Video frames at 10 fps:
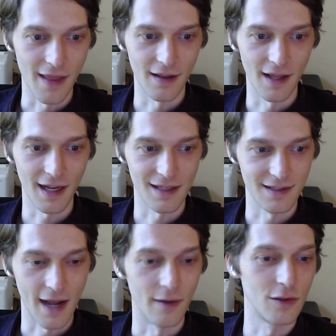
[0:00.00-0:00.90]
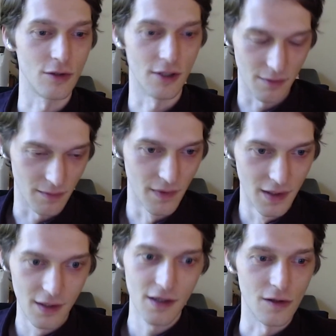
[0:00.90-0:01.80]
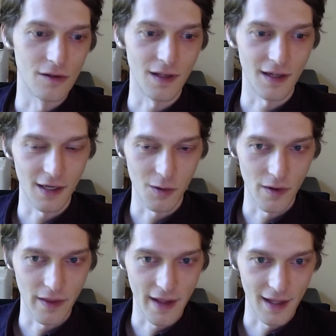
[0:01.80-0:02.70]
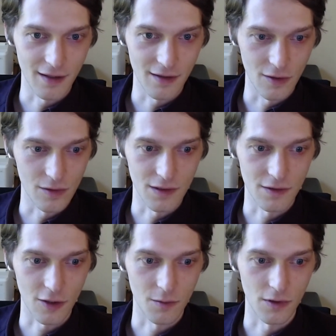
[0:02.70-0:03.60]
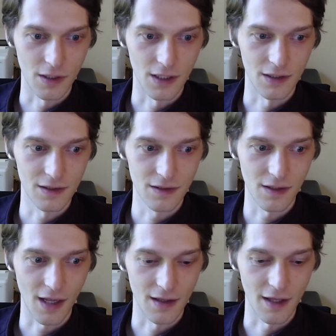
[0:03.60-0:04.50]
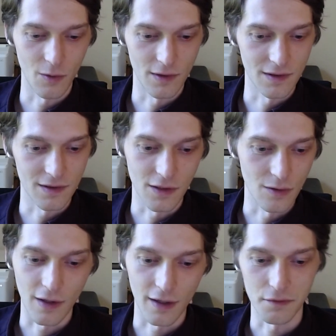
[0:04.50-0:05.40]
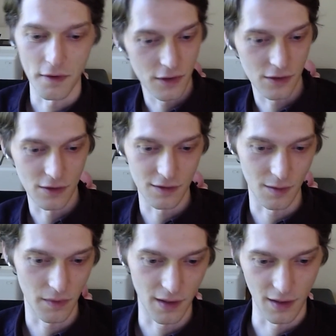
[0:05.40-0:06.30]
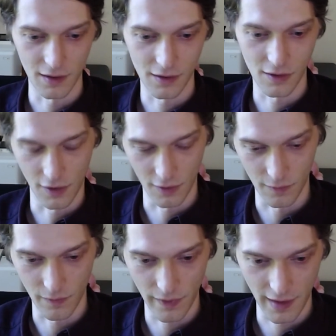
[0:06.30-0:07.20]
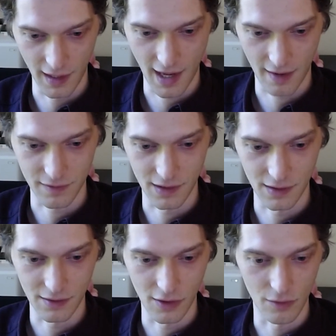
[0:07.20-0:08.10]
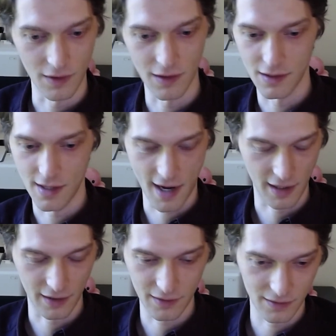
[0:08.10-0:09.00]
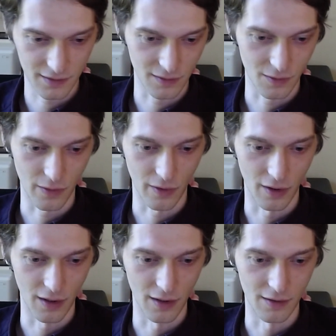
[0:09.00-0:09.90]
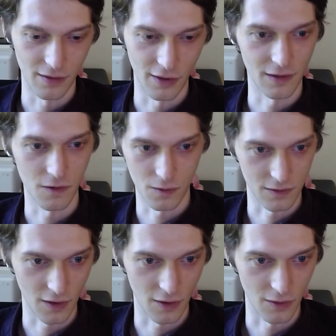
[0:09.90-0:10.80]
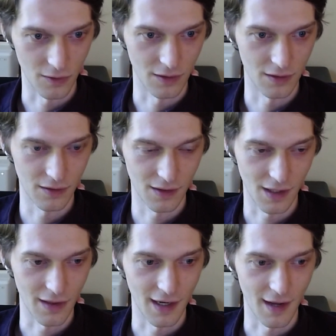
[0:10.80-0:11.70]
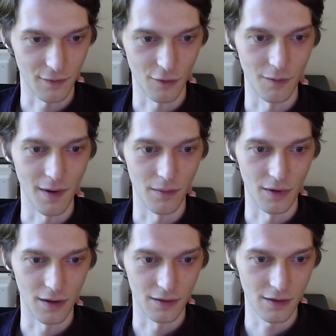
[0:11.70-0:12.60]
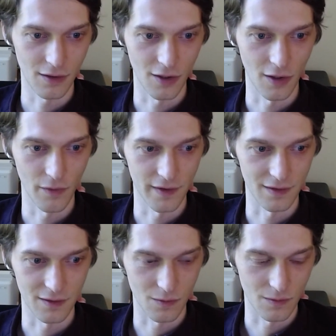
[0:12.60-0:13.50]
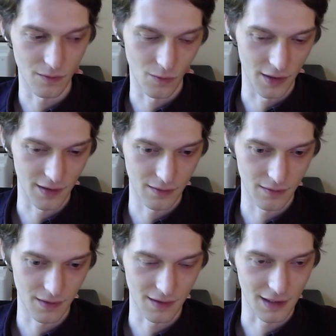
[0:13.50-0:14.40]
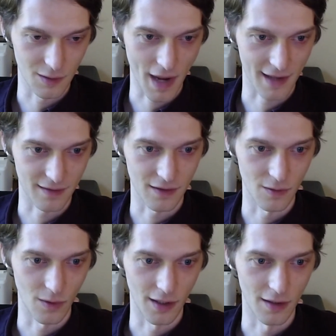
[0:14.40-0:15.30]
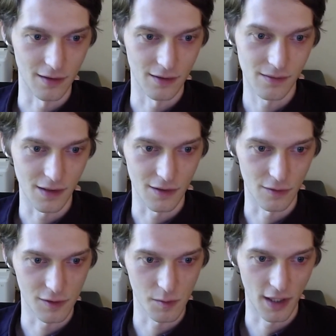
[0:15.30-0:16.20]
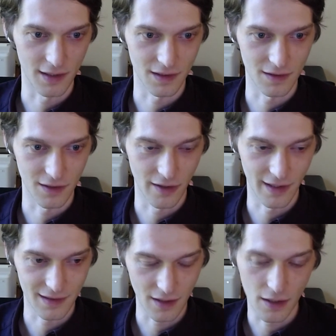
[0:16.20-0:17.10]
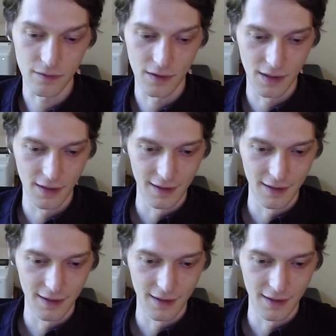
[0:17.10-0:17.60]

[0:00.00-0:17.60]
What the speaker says: And then like as downstream users, like anyone that uses Turbo Links and like wants to use like a function or something, they have to, read the docs or look at the source code and then have to remember, this is what it gets passed in where, and these are responses and all that stuff.